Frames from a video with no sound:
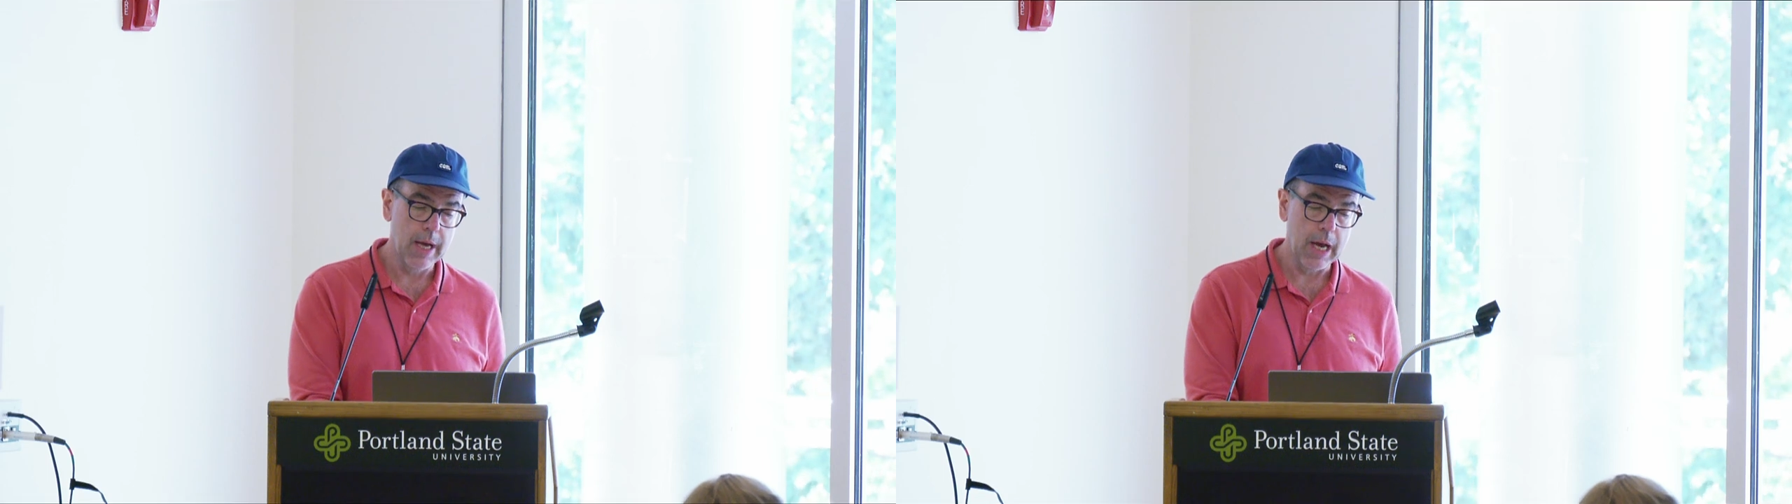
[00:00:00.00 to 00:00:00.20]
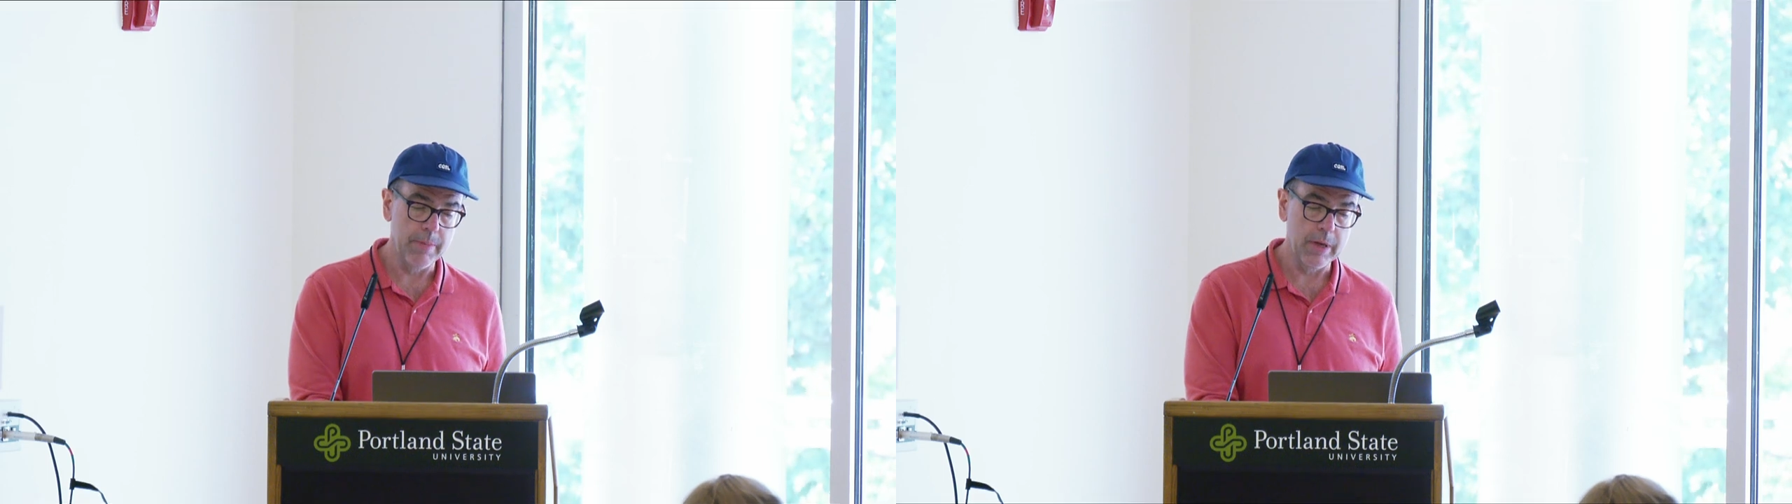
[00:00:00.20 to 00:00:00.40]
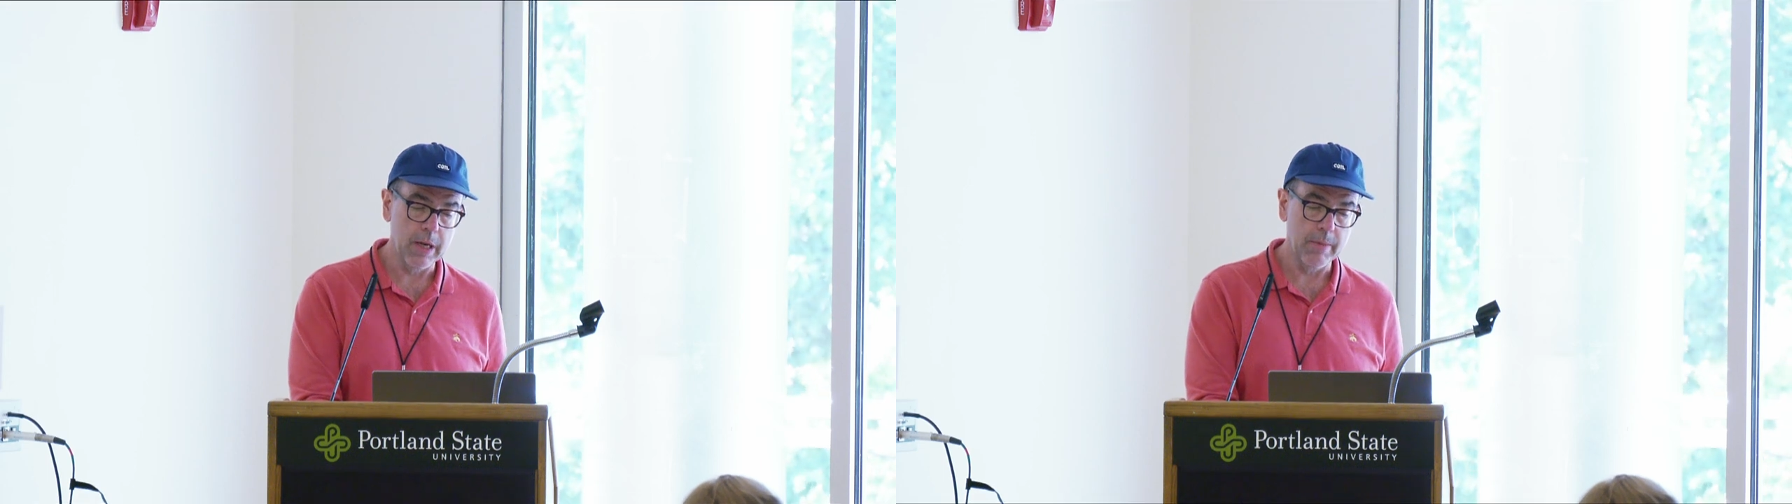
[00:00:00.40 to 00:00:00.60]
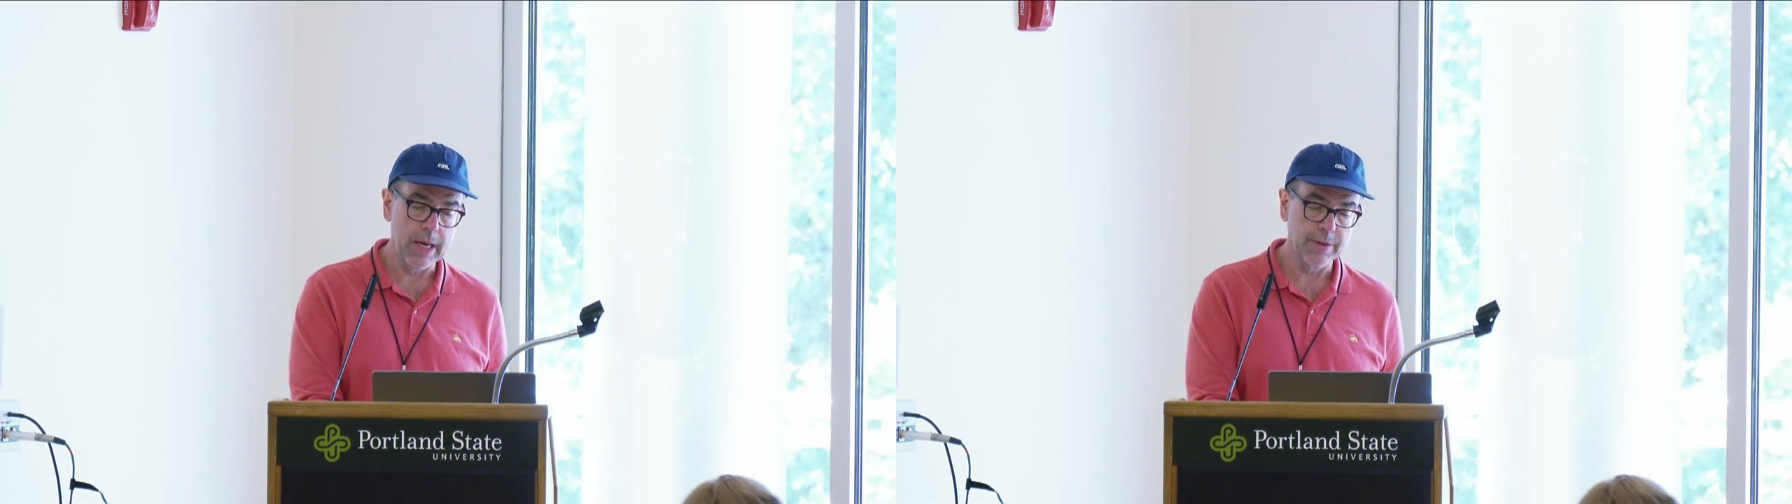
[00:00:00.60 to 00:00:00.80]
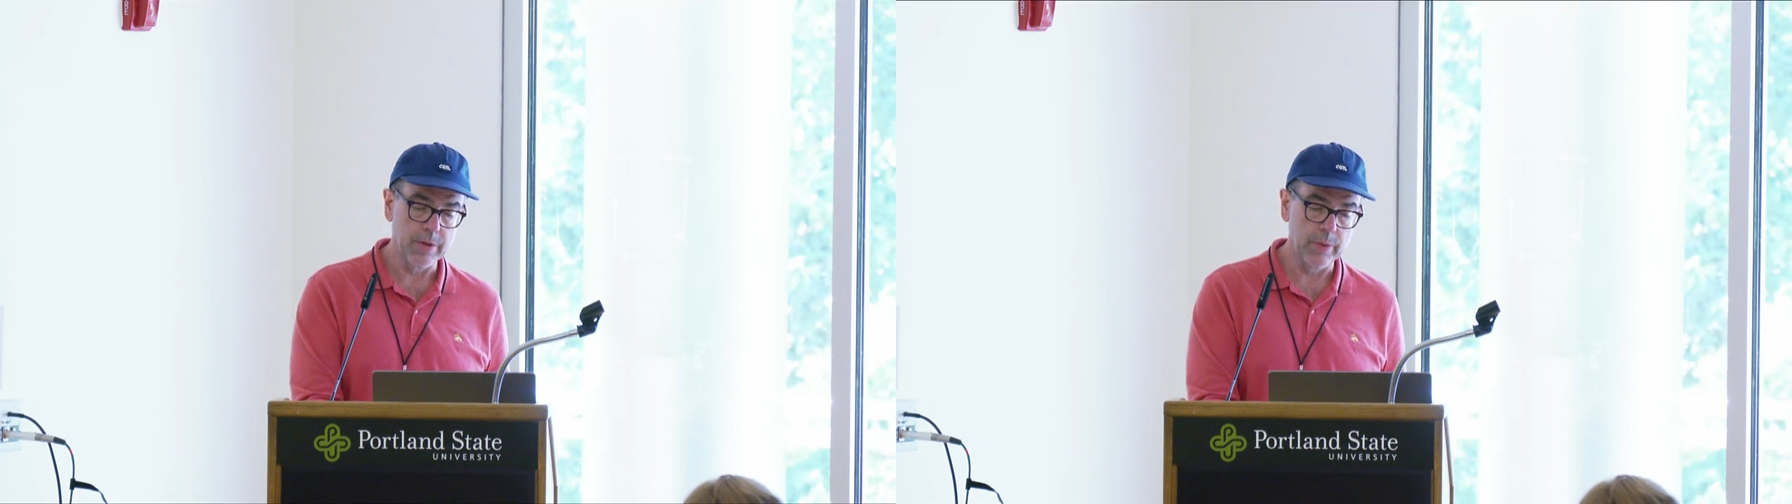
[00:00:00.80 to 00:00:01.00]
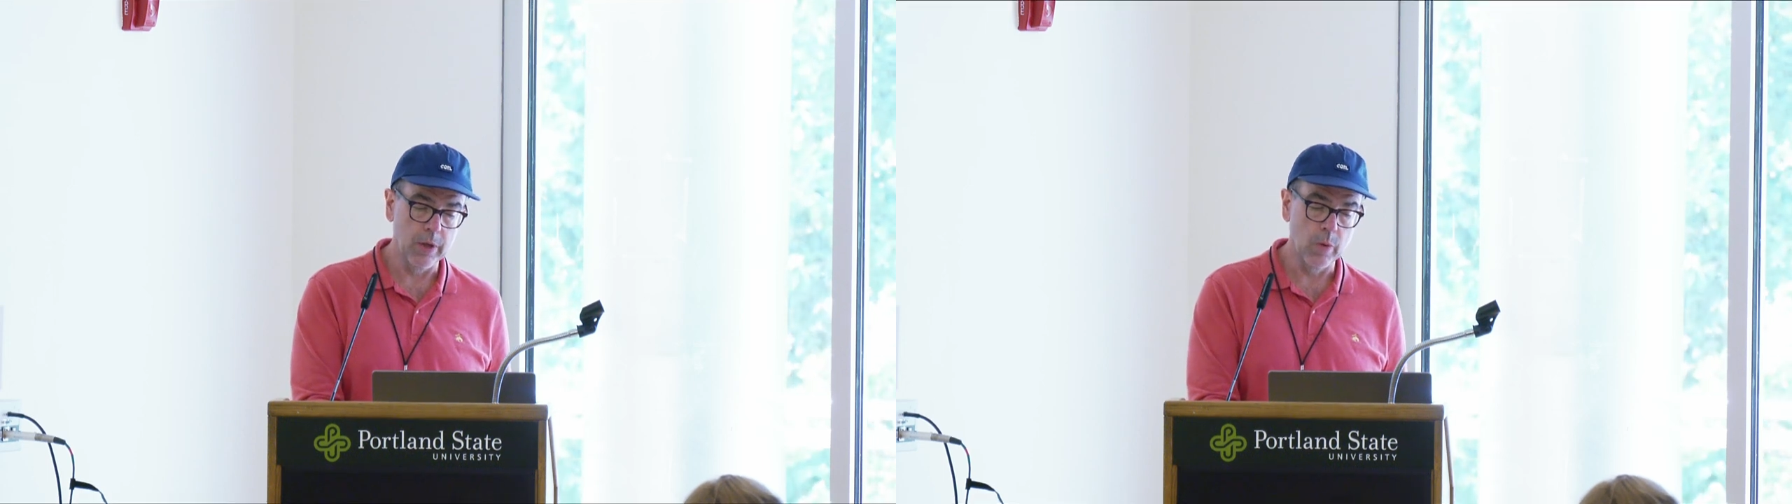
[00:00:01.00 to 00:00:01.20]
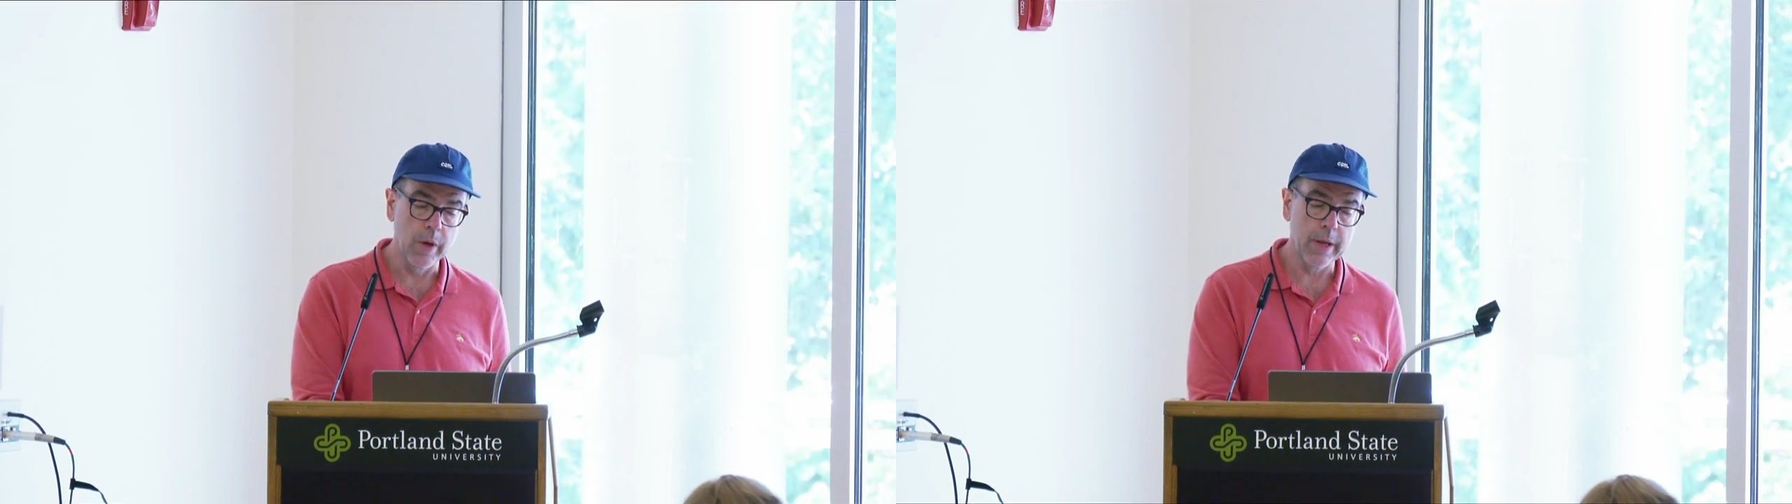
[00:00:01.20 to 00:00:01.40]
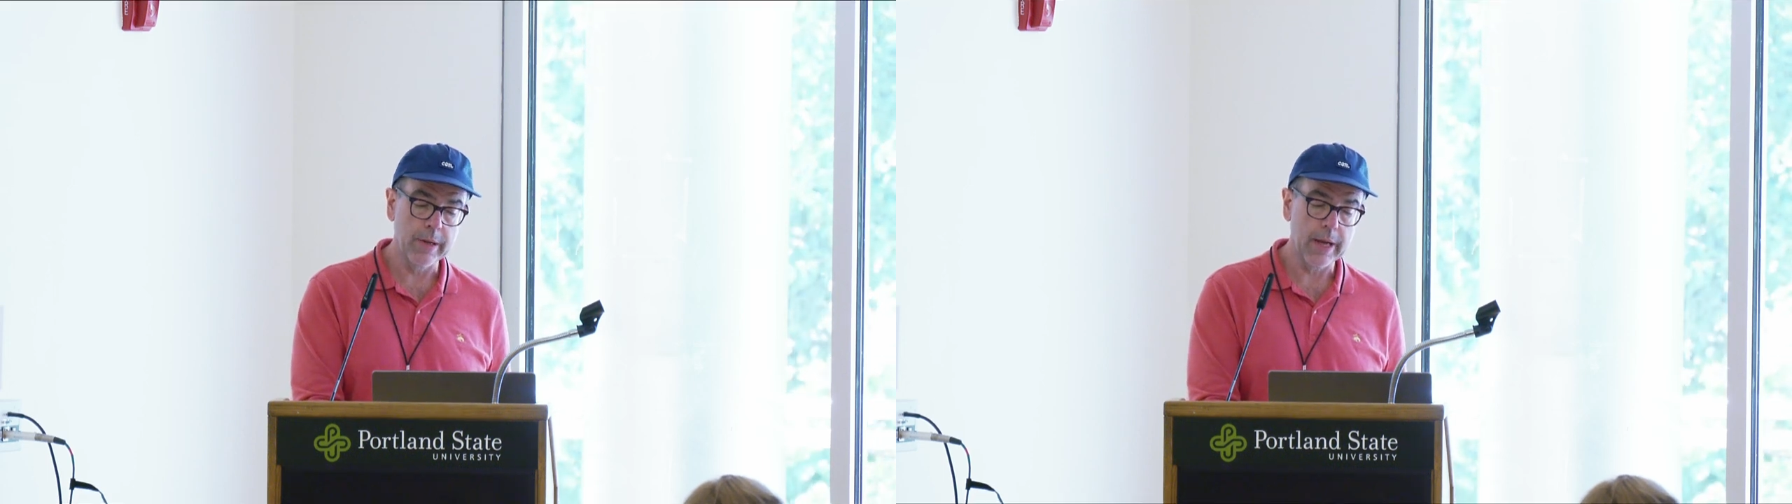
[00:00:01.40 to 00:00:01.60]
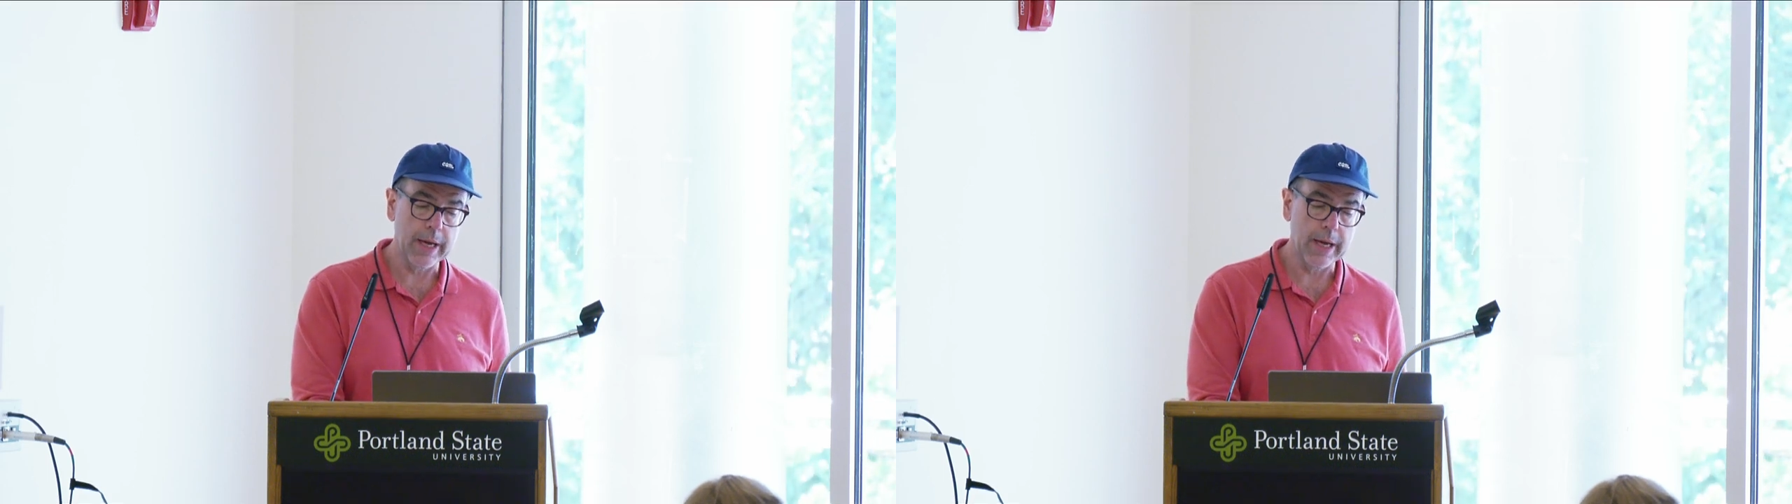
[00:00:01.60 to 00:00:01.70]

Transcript: IBM has a real one.